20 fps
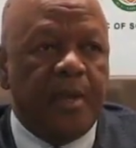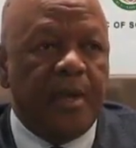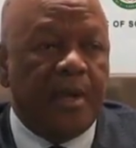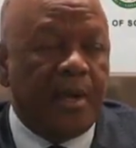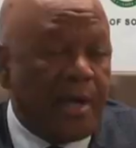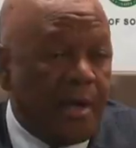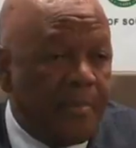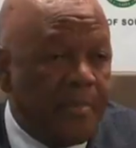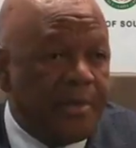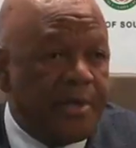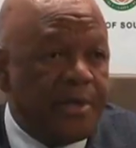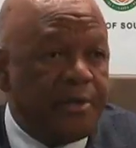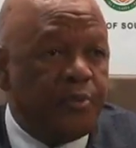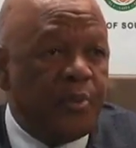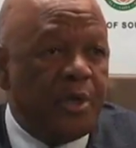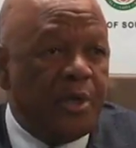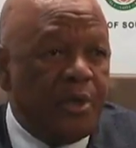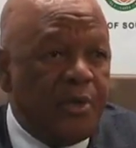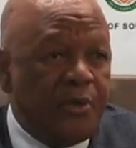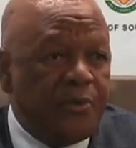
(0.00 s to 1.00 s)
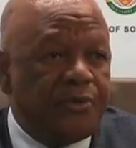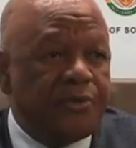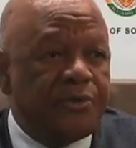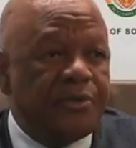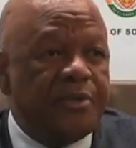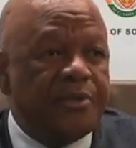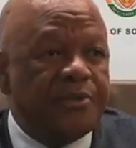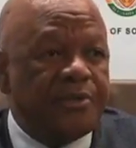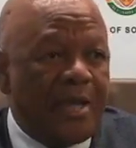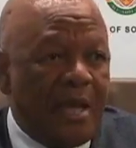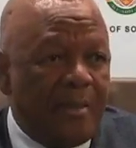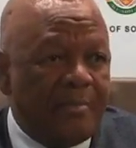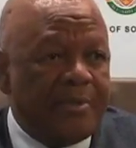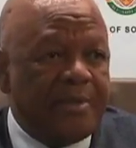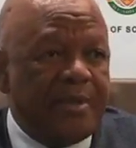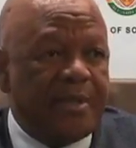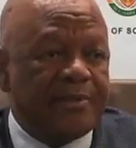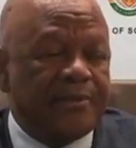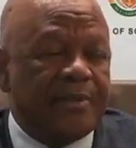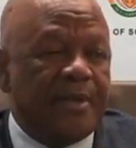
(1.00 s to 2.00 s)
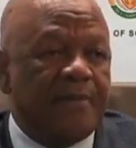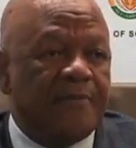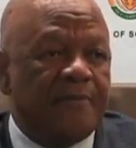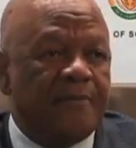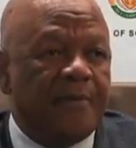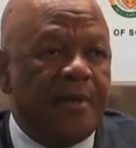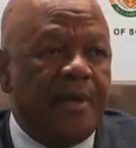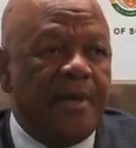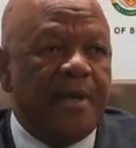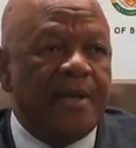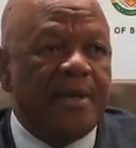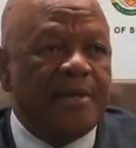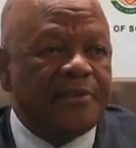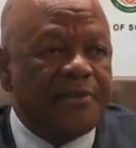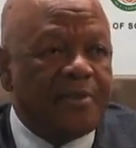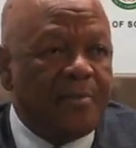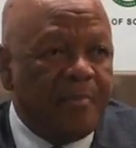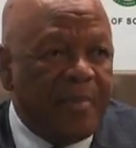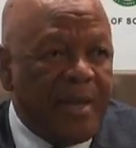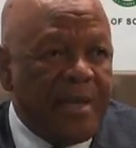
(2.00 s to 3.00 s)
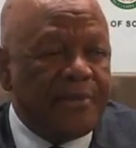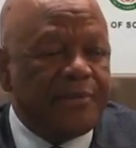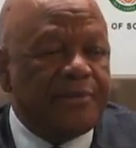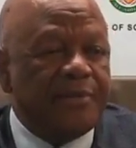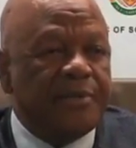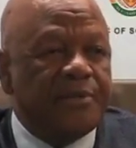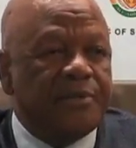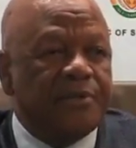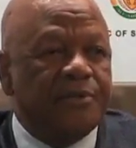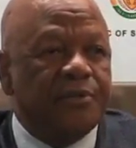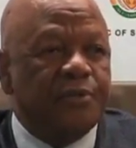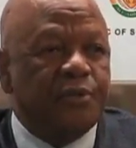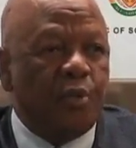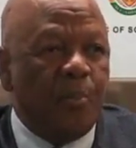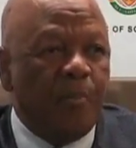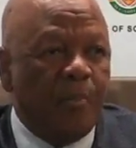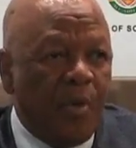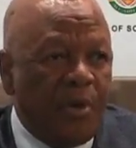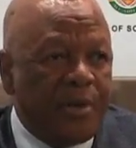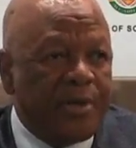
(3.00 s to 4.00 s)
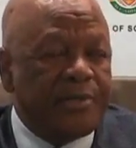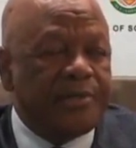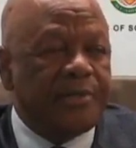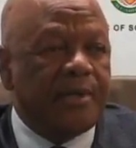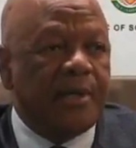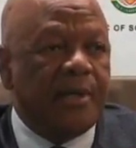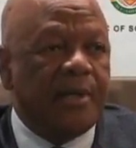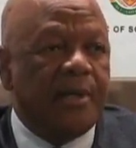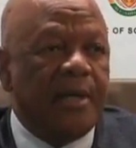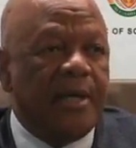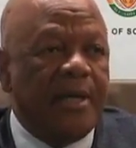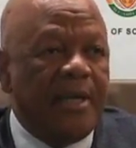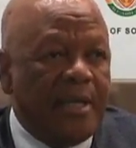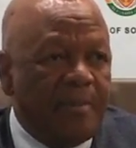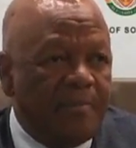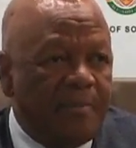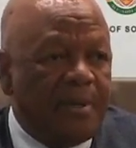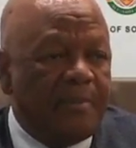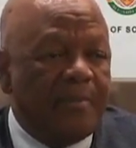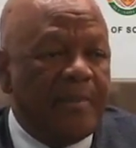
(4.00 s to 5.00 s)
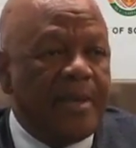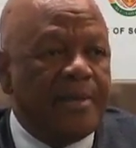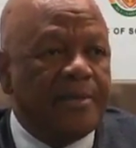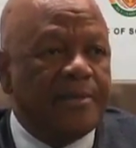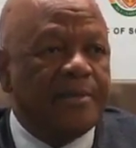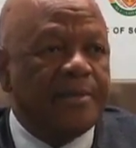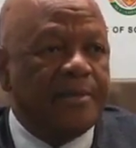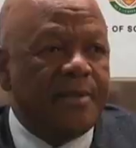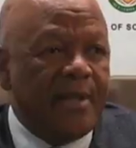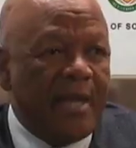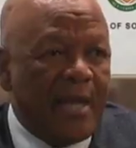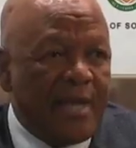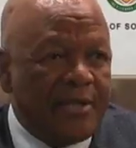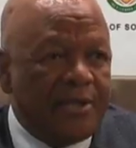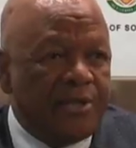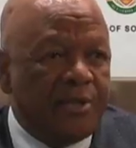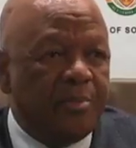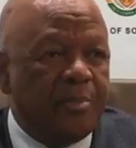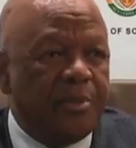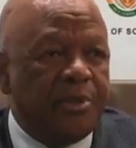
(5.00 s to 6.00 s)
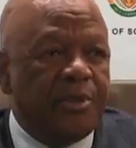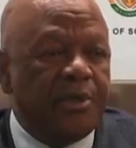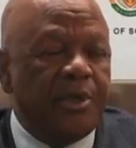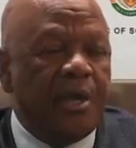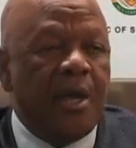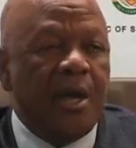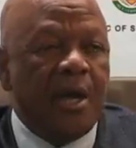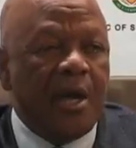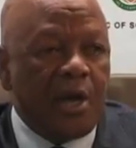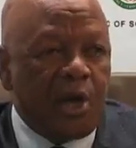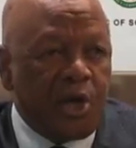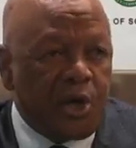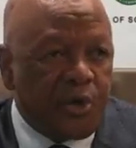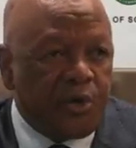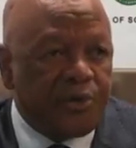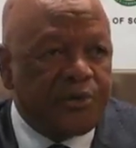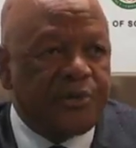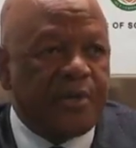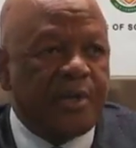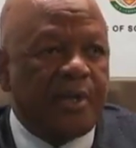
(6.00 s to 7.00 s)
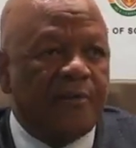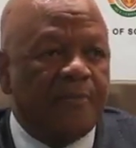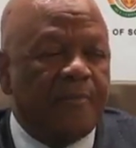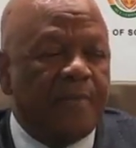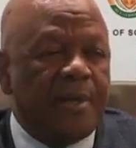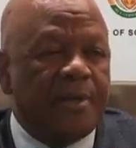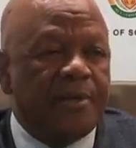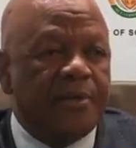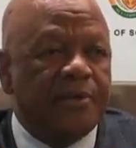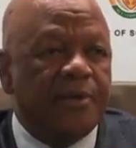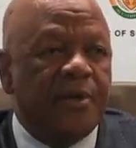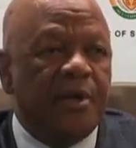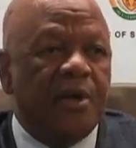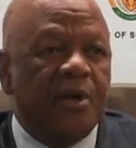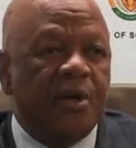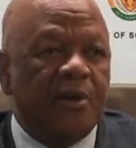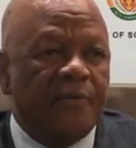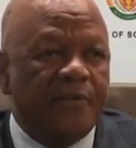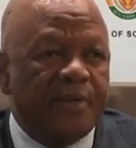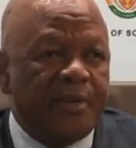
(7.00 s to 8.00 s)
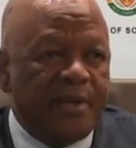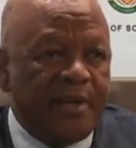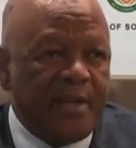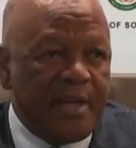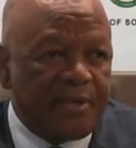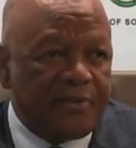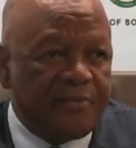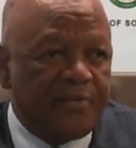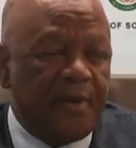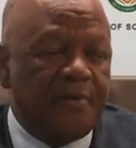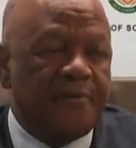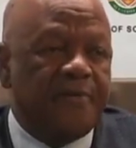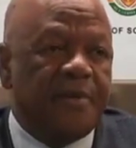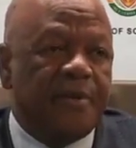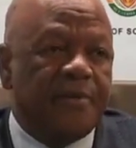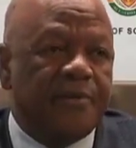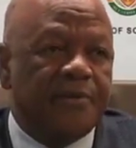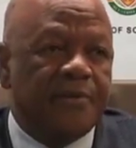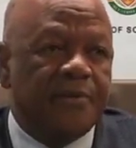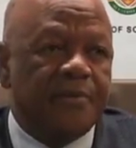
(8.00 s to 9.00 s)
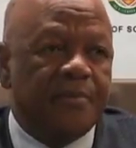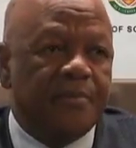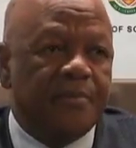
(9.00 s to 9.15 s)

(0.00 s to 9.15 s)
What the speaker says: Cabinet will use this MTSF as the basis to monitor, implement the NDP across government over the next 5 years.